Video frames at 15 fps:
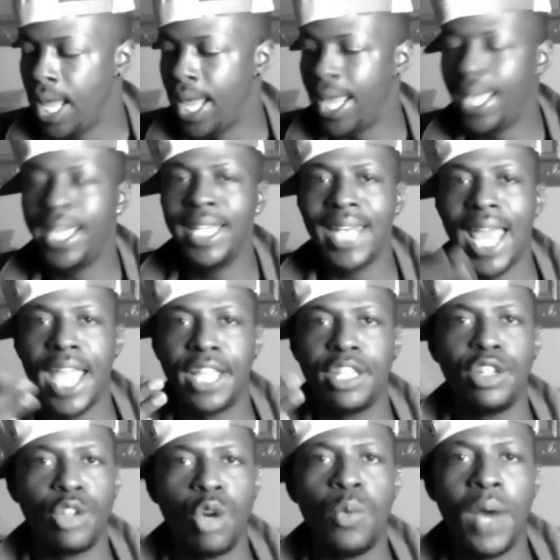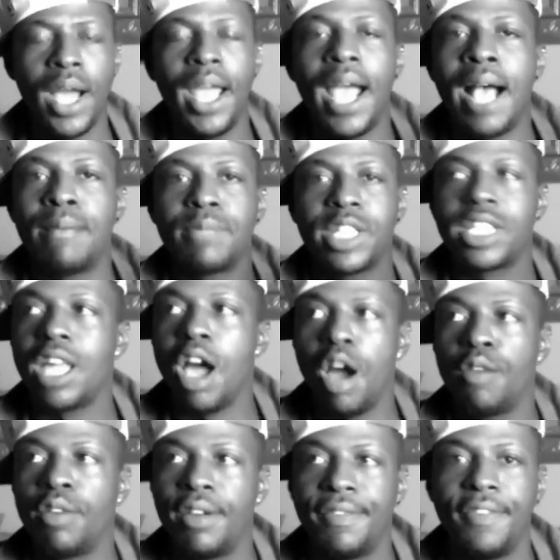And he like, you know what? I'm
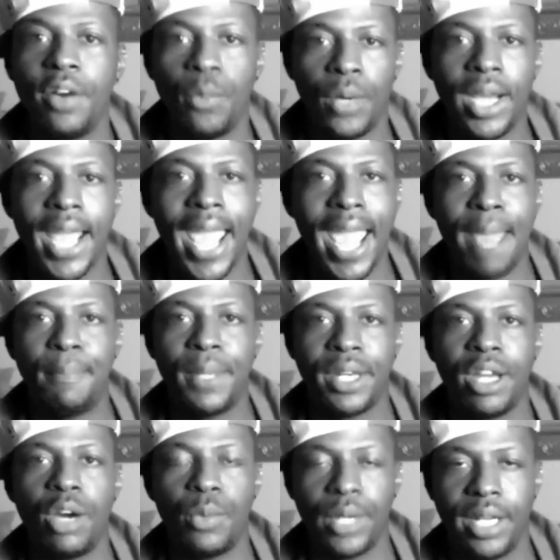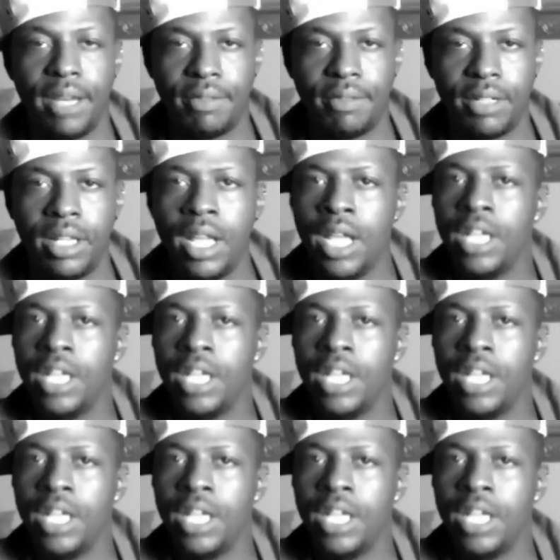sorry for what happened or whatever.